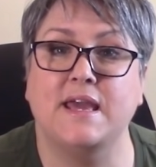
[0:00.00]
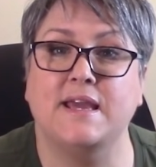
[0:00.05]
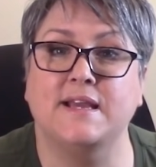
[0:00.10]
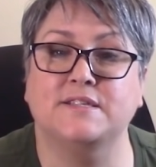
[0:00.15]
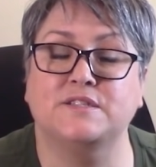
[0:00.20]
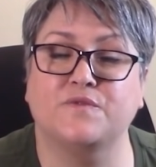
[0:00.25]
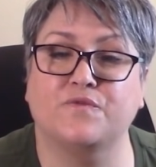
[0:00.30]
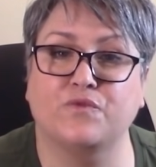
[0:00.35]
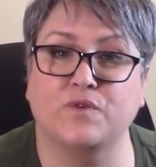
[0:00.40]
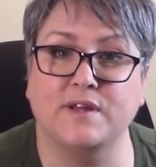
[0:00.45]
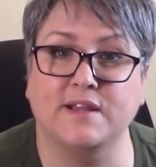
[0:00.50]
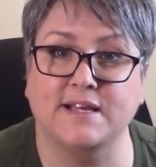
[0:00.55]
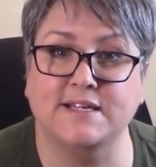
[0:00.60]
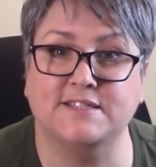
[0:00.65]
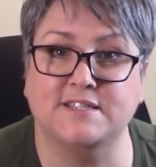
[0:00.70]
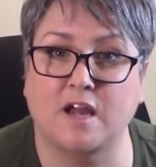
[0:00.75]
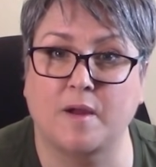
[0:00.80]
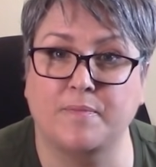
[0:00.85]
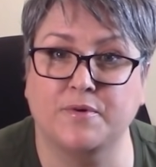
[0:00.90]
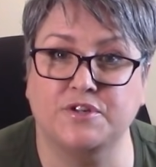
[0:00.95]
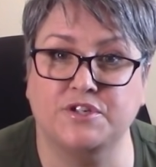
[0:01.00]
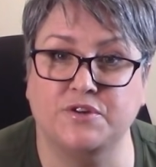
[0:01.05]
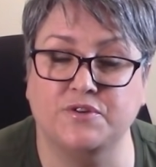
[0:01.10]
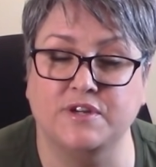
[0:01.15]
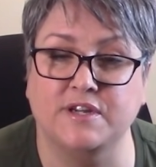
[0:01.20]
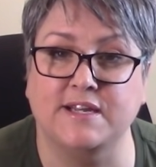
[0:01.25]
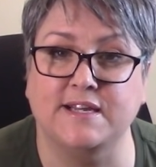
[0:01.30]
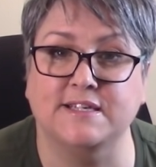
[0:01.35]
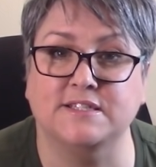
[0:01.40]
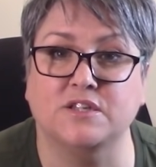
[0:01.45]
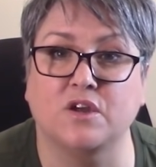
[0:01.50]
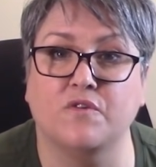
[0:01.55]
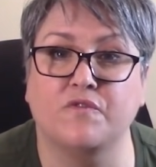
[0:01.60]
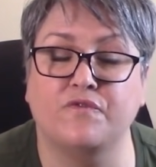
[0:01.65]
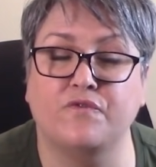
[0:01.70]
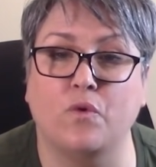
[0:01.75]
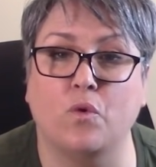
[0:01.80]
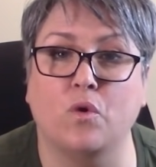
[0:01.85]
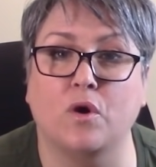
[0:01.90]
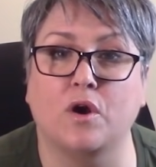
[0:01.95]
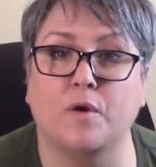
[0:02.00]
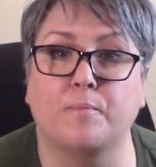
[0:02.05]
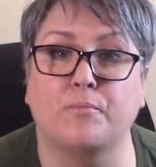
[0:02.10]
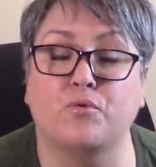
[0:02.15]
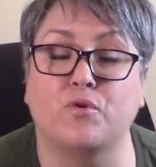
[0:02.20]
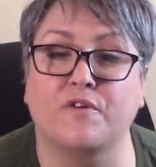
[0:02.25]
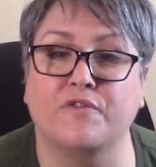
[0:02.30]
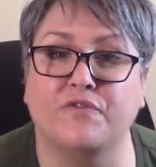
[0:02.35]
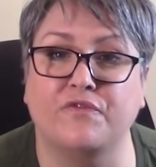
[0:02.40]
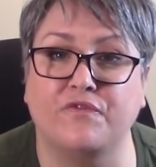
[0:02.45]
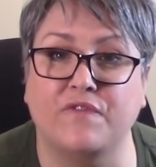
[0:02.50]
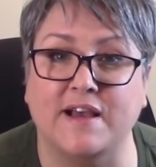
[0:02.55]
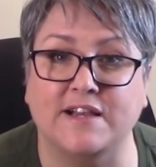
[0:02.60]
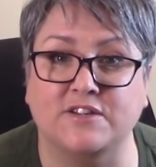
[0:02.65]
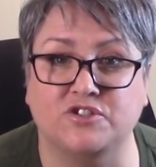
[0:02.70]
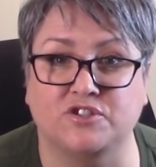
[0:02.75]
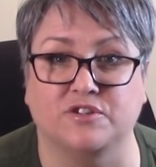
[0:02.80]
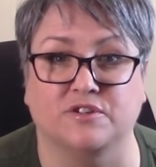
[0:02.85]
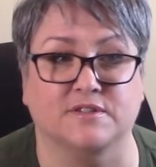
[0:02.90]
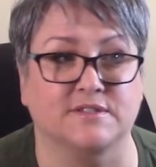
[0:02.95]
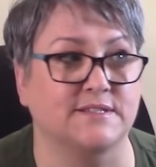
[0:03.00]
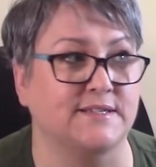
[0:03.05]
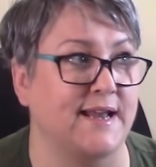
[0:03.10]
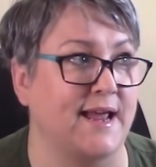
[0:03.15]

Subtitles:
is freelance opportunities for professionals.